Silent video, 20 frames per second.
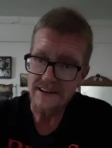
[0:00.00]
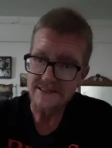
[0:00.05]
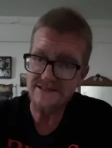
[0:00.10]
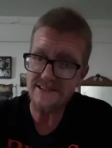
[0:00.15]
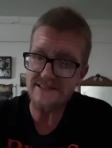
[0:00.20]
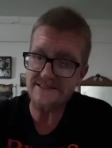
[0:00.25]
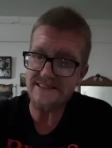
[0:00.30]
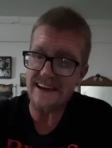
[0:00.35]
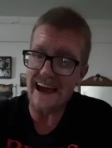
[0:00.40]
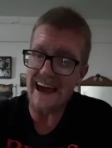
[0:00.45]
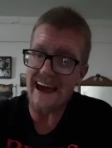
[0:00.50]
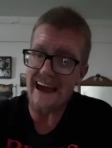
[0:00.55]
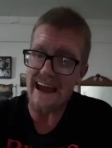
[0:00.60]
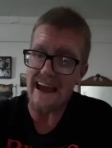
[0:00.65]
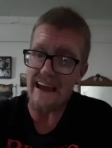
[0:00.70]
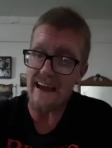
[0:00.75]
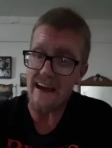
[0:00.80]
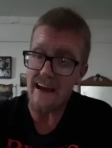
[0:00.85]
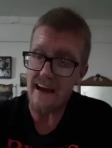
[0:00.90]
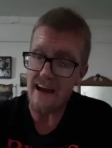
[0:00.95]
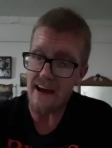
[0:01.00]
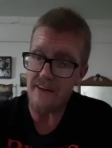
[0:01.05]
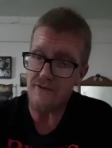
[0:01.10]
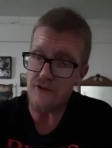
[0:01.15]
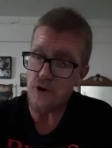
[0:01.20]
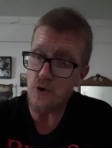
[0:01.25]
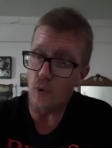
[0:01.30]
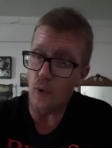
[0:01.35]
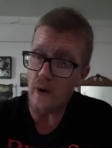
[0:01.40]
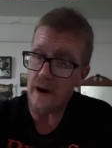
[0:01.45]
Today,
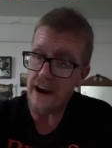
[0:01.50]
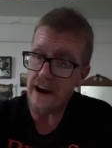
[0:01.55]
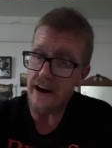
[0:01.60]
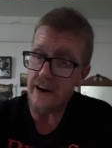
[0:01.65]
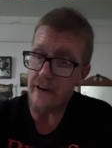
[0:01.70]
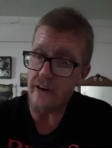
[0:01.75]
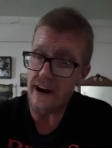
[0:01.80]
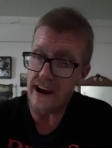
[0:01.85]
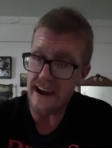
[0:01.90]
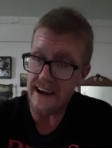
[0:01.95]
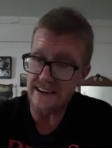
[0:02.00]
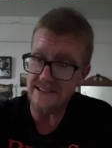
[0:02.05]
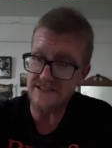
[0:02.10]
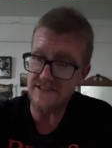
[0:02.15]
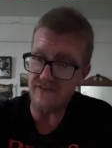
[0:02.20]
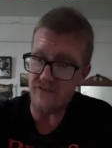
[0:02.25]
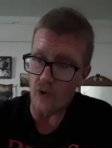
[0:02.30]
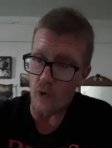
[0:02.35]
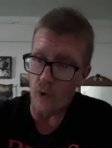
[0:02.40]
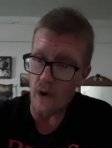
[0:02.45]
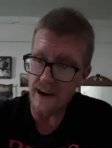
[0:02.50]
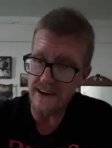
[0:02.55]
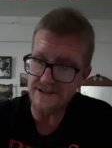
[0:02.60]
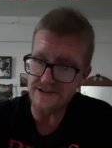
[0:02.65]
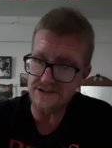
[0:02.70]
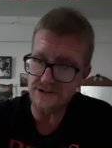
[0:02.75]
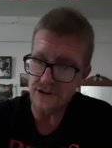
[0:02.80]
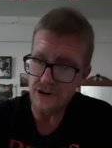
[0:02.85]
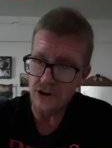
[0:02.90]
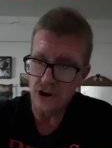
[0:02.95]
if you will hear his
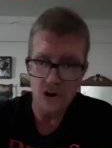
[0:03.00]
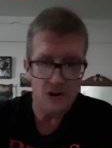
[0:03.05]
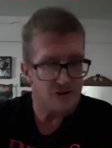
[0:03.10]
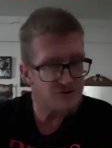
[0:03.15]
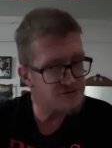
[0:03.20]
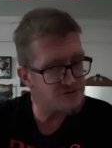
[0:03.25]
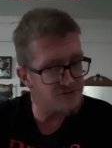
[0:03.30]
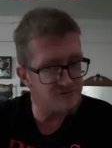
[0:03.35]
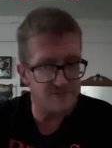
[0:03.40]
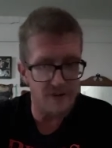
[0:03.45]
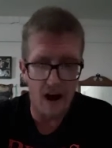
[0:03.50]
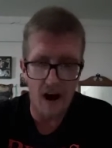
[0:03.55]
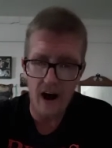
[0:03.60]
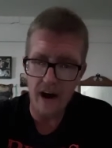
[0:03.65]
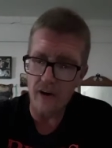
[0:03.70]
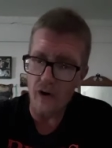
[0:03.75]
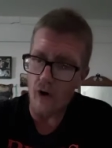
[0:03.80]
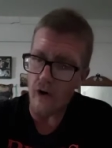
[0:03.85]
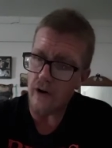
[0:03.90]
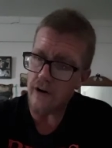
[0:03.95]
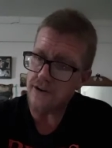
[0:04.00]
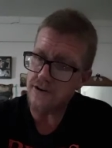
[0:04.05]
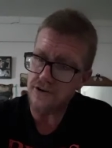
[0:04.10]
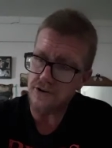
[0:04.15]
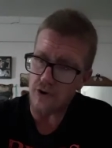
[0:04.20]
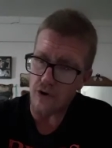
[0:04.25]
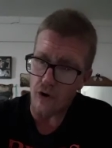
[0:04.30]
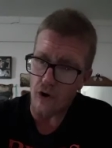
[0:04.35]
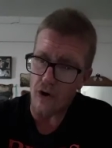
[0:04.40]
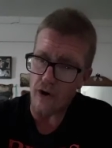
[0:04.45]
voice, do not harden
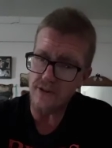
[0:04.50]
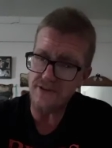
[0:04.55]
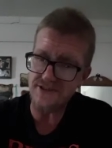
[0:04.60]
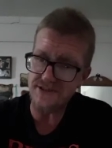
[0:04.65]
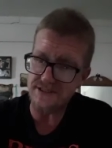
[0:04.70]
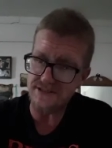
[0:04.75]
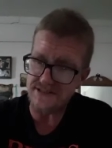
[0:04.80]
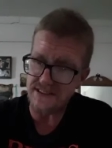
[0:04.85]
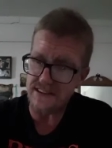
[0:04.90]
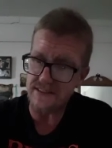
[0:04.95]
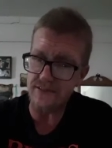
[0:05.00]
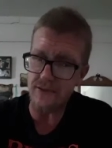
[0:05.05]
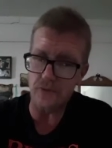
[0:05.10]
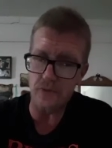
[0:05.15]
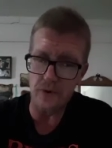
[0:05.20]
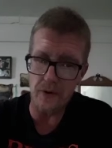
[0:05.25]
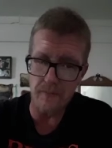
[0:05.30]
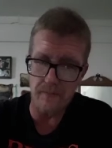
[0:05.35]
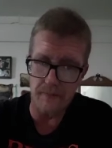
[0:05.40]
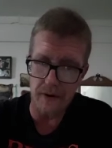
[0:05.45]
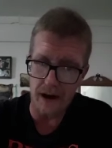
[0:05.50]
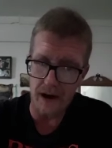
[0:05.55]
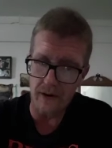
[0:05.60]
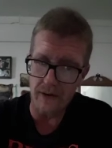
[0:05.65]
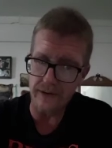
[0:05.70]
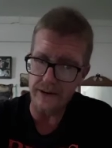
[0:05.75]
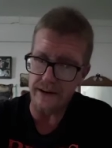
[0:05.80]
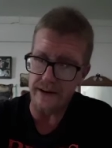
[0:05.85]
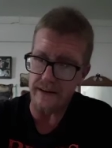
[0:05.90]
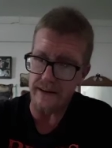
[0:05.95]
your hearts as in the
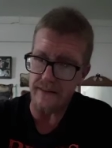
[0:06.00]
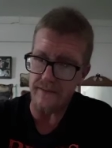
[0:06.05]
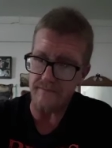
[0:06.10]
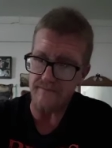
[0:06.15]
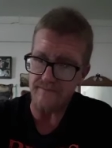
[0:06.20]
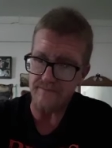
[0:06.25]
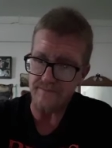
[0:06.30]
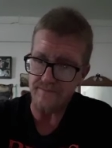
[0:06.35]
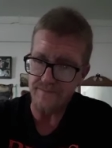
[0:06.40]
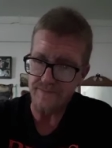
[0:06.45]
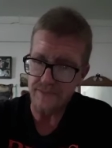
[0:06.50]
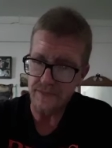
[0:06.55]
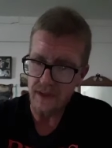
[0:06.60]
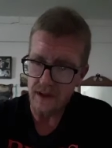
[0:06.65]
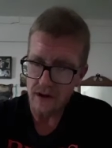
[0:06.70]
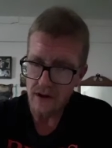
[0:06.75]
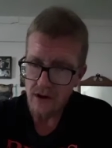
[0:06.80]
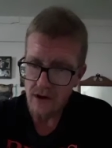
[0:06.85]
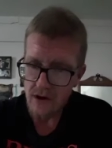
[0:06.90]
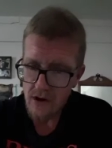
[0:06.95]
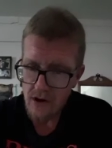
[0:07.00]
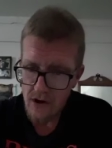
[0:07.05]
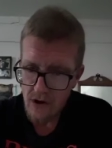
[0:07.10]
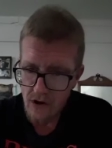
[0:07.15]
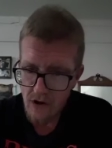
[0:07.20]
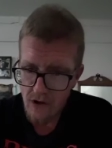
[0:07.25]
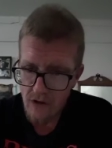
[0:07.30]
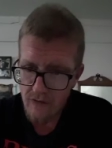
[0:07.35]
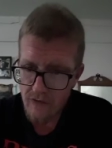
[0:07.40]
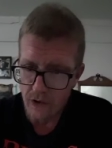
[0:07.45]
rebellion.
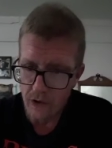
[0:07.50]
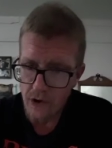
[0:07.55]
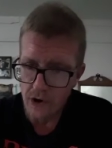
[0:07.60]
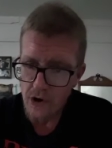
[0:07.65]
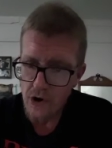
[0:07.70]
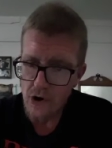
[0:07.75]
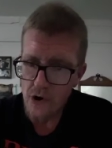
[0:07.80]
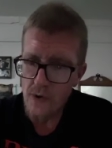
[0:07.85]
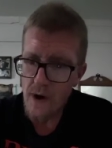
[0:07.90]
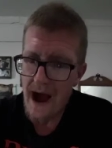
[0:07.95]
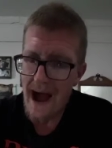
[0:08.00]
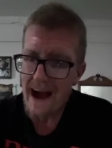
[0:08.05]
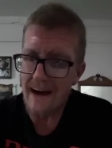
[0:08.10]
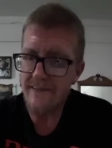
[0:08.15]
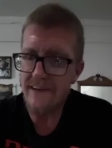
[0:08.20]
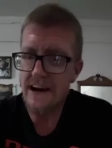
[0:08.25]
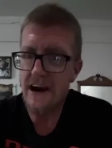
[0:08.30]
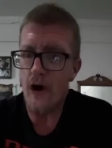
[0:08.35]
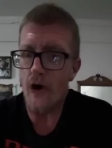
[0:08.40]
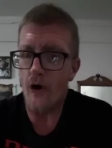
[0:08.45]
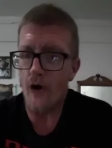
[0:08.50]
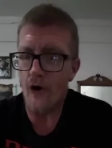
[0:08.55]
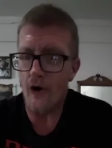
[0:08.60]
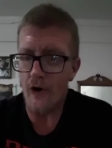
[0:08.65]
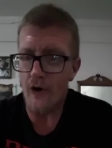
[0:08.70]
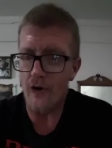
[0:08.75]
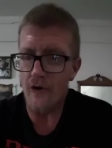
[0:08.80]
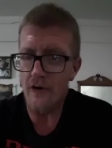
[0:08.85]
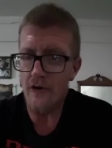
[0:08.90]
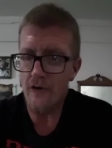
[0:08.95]
For who, having
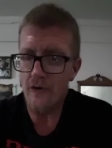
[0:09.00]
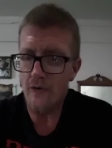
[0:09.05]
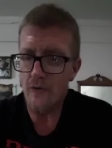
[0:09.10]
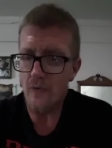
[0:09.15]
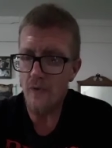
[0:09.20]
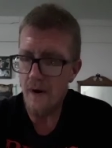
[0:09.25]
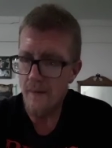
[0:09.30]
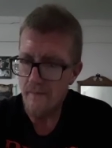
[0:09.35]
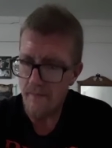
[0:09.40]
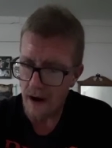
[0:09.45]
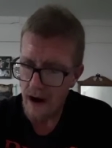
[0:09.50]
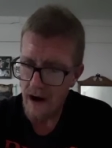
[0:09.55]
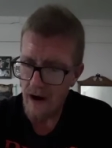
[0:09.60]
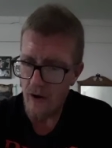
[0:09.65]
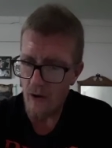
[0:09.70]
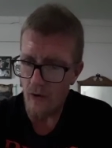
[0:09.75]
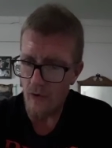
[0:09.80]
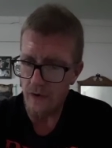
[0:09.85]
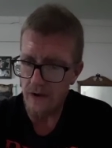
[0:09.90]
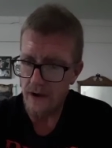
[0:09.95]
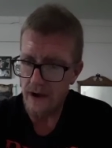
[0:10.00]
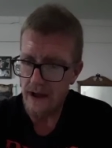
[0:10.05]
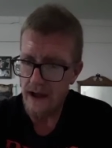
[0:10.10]
heard, rebelled?